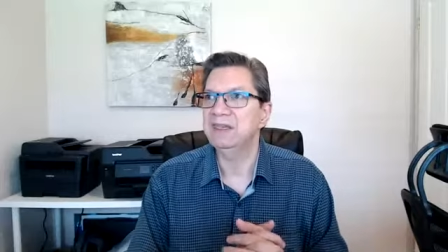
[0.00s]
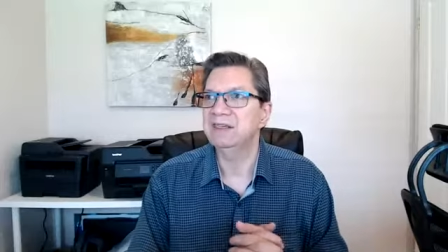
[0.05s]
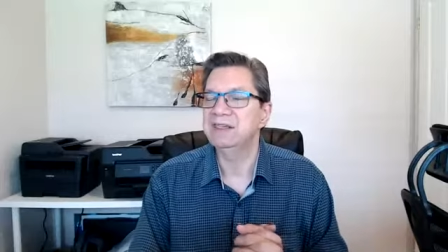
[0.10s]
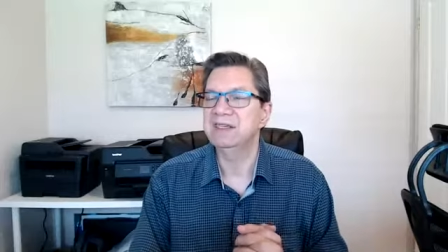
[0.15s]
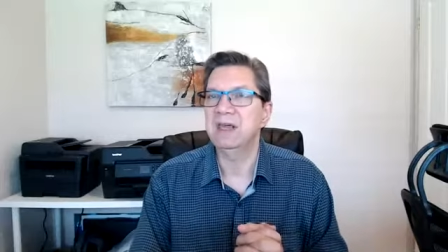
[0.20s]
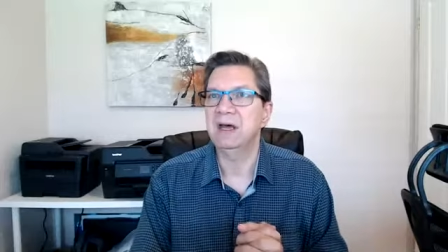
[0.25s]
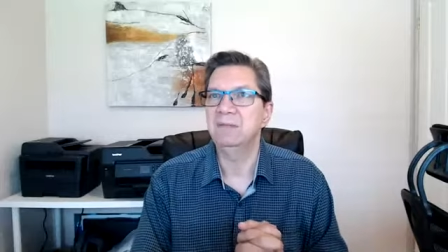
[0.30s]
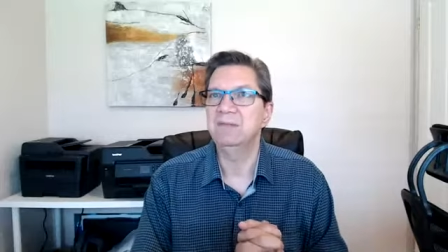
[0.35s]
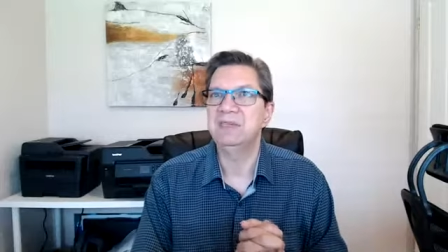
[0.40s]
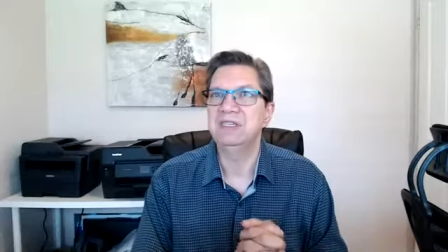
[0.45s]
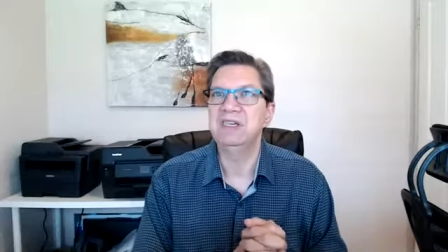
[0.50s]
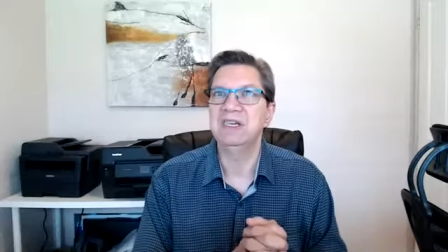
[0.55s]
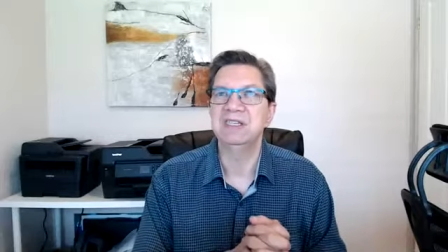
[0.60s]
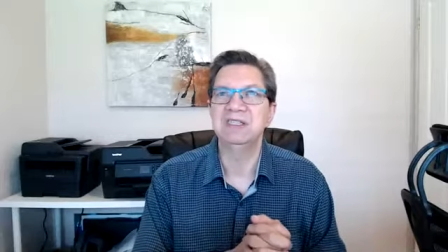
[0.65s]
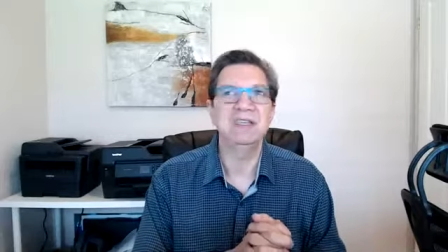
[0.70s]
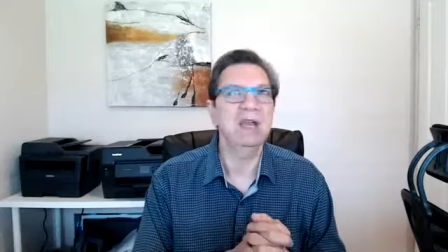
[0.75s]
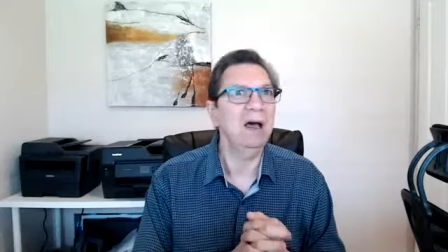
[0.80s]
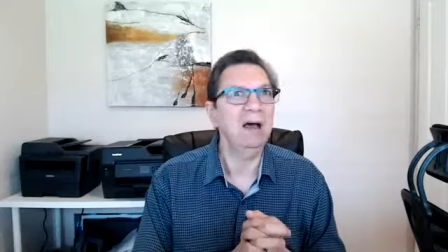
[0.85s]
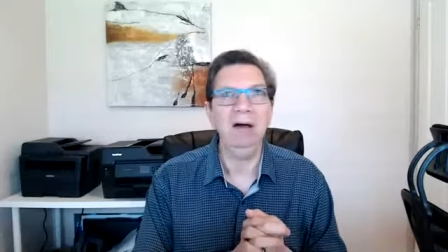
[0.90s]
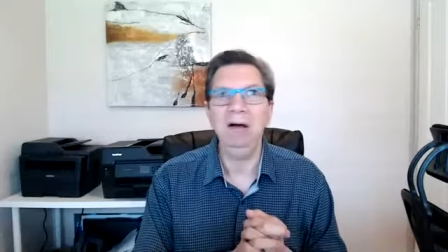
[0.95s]
some
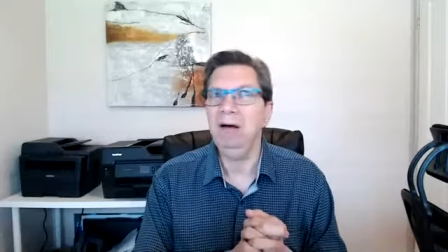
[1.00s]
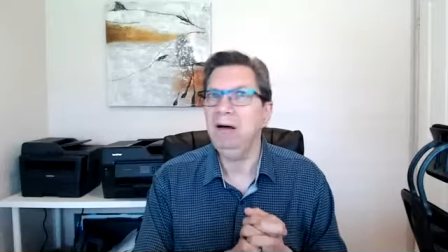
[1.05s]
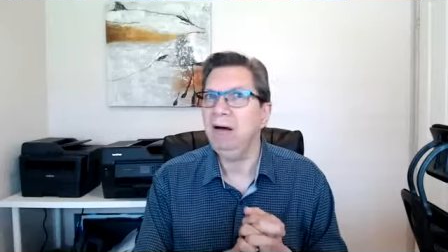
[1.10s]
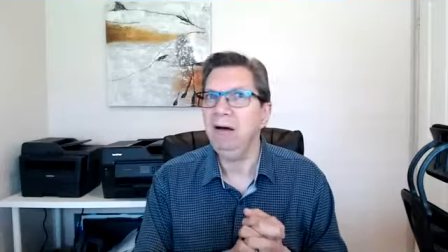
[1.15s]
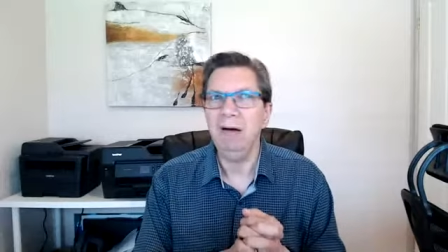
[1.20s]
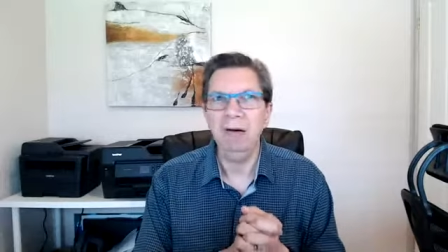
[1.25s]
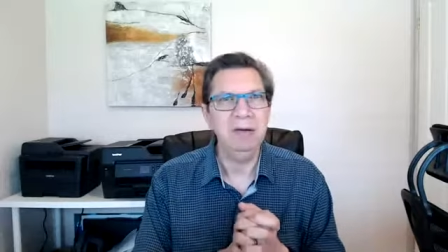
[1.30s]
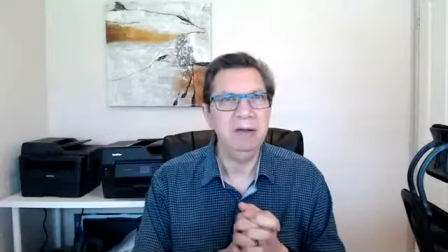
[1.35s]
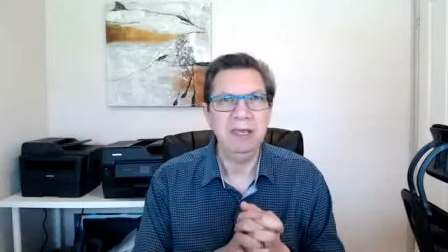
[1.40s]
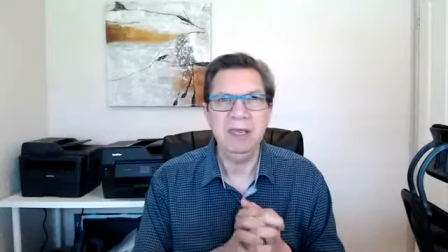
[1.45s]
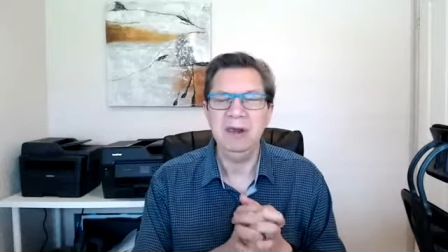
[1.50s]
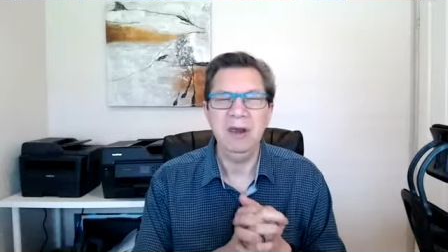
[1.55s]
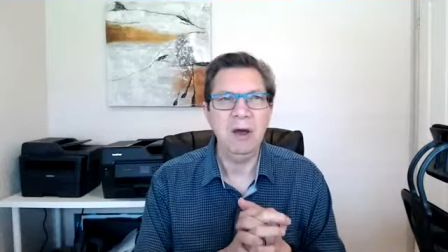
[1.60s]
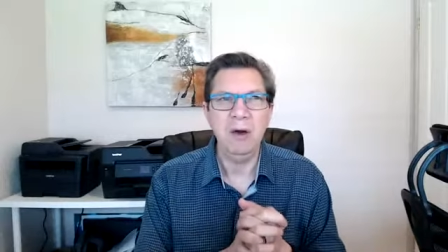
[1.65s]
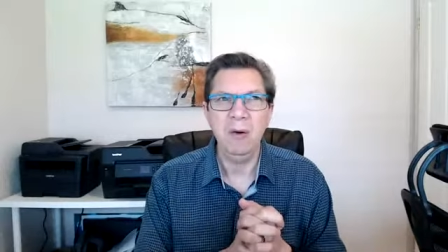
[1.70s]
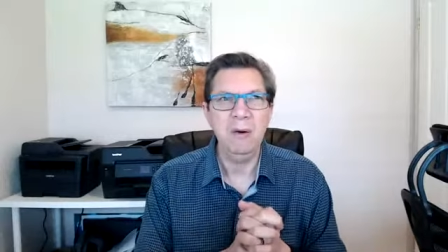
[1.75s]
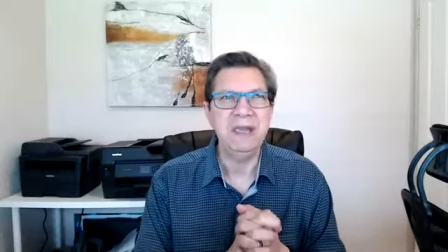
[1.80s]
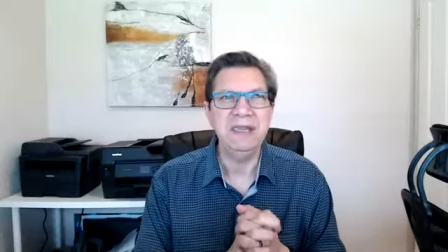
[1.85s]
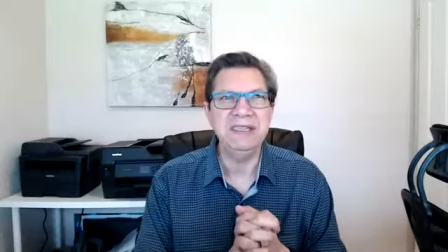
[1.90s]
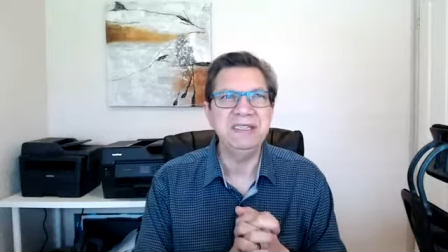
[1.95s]
just, oh, you
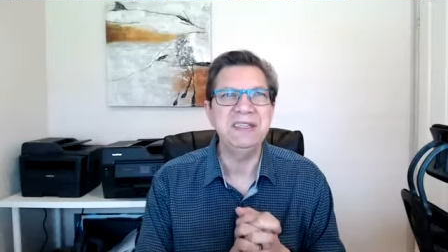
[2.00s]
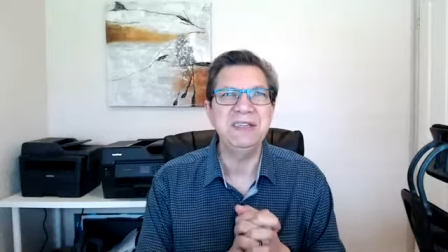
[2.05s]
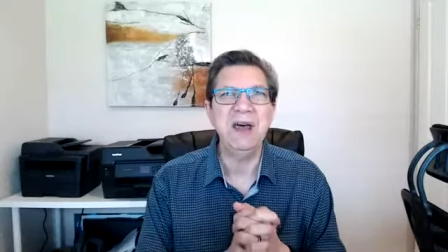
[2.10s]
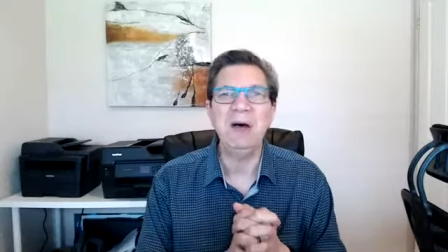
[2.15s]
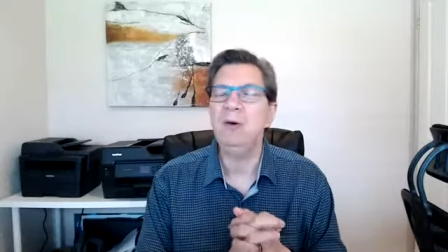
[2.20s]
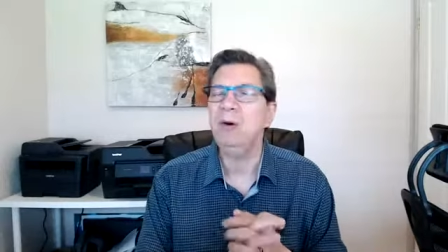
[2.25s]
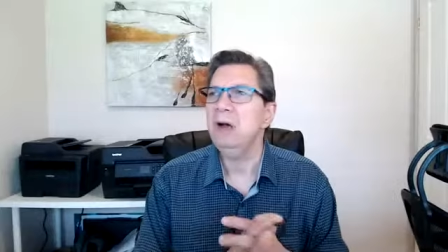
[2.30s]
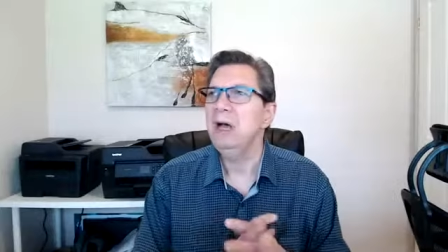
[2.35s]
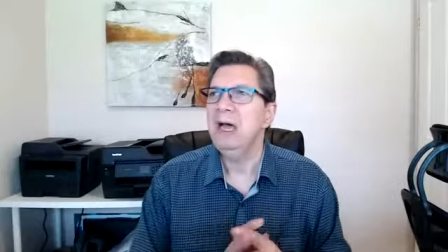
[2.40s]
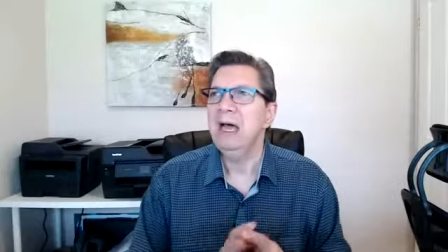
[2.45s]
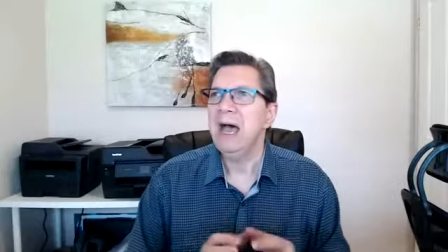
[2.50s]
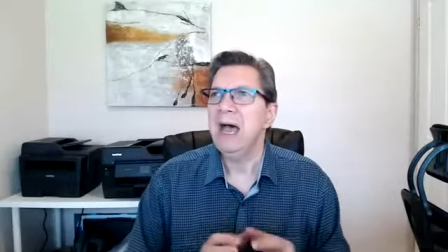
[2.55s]
know, it's so,